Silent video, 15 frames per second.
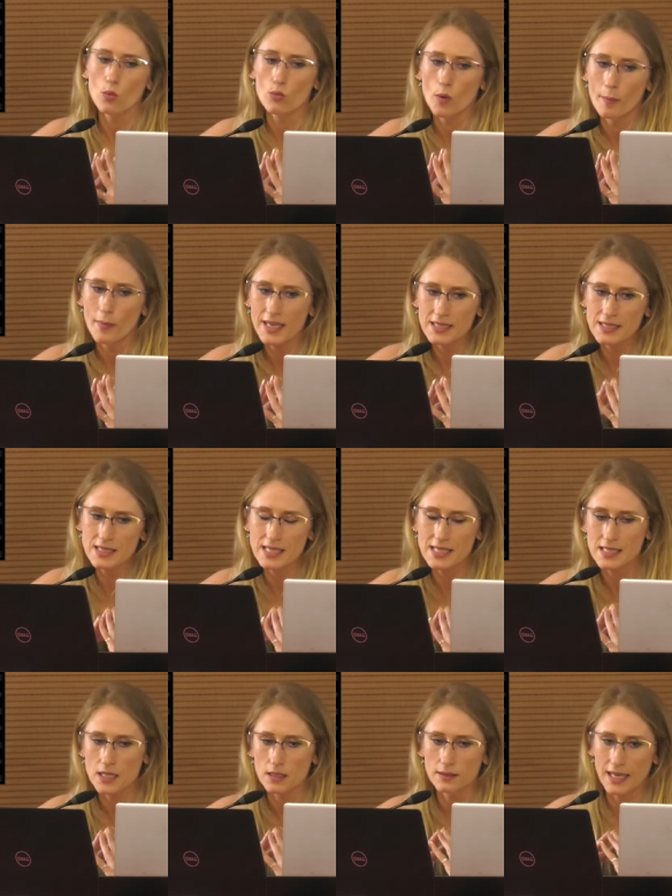romance
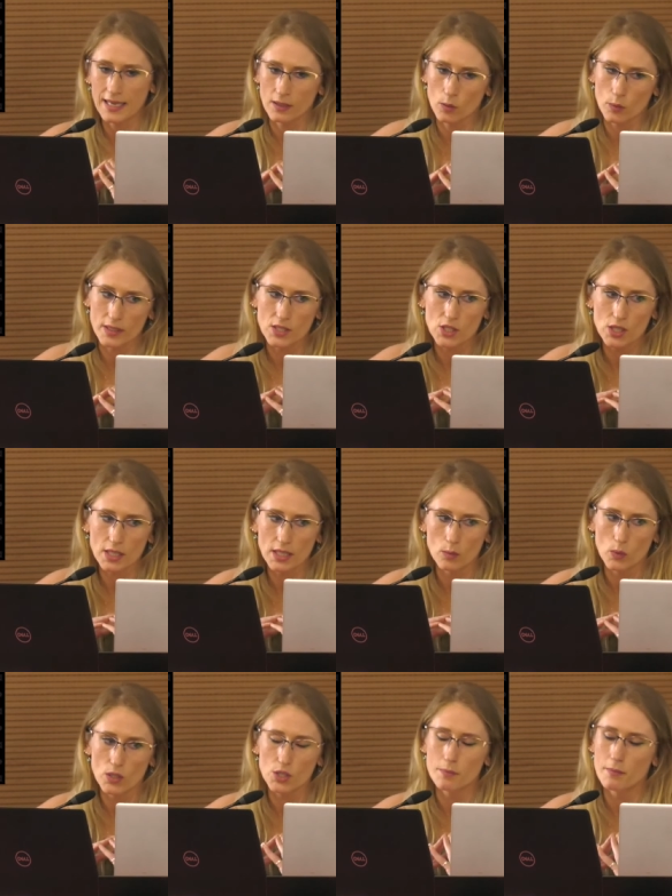is a language
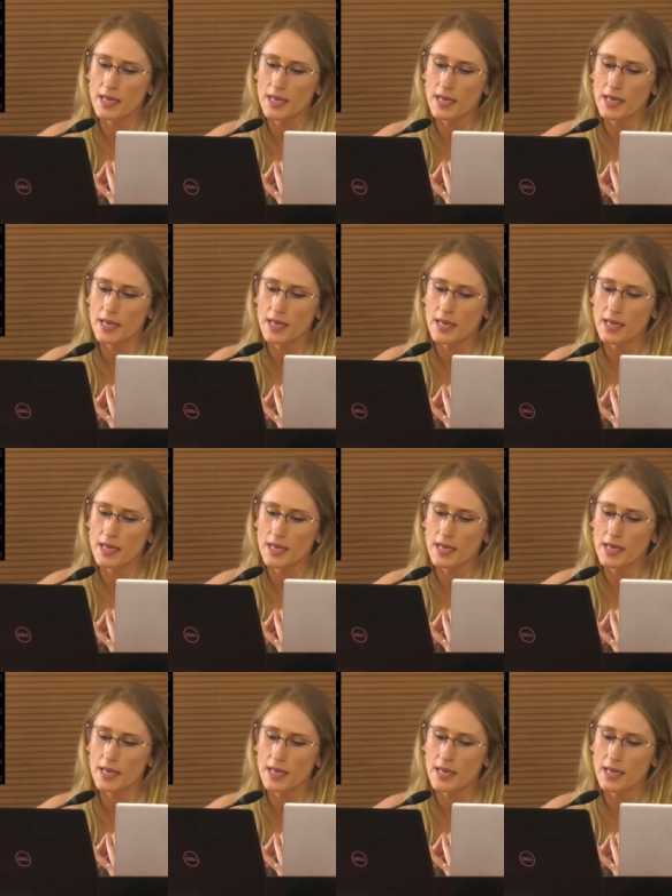in which